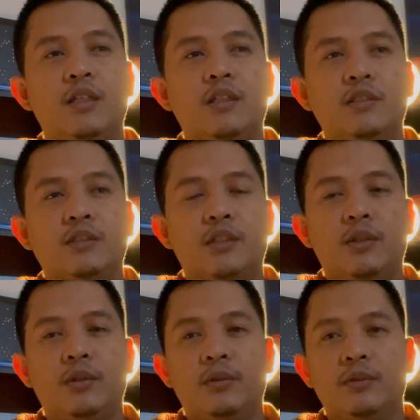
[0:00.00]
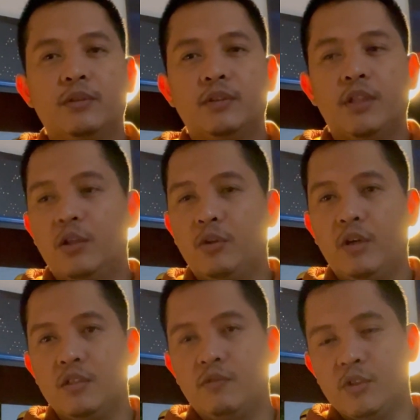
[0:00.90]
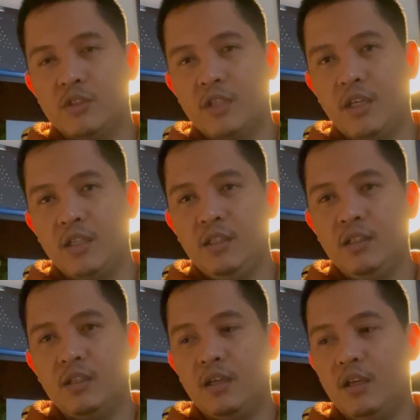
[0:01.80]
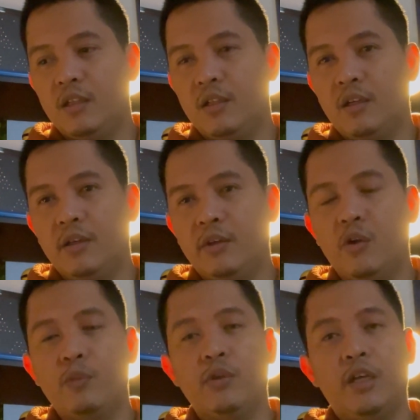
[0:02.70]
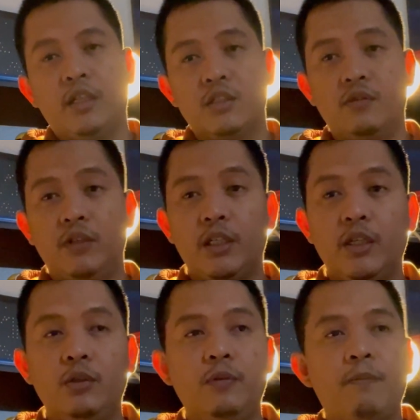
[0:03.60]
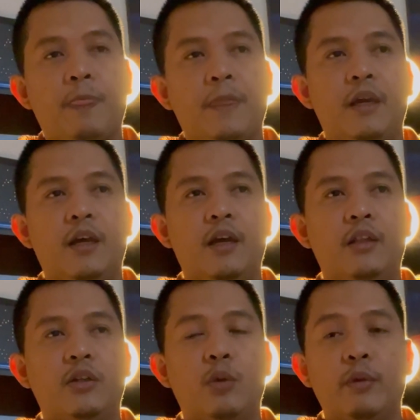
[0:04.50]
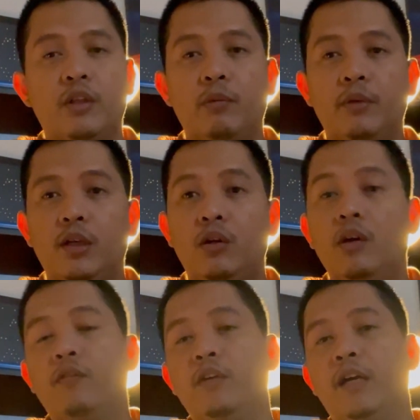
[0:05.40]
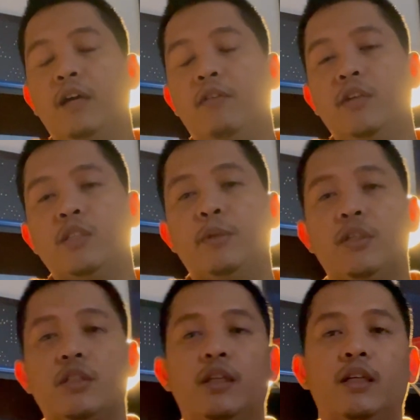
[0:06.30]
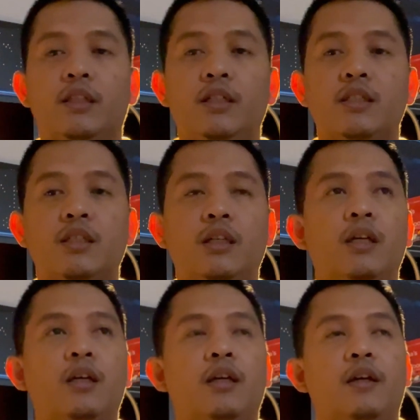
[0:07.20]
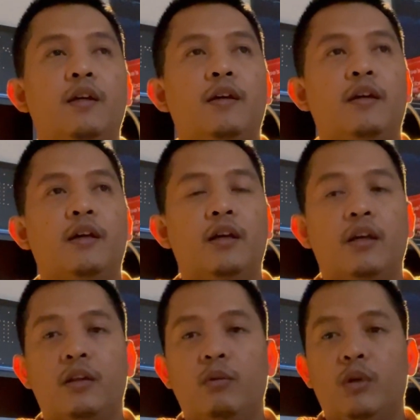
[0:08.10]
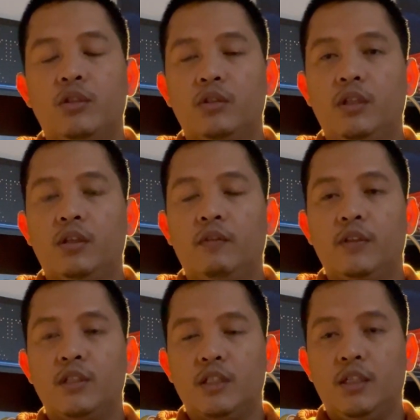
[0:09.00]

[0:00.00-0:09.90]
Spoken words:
So thank you guys for staying, and I hope you like this video, and comment down below if you have experience like this and what you think of this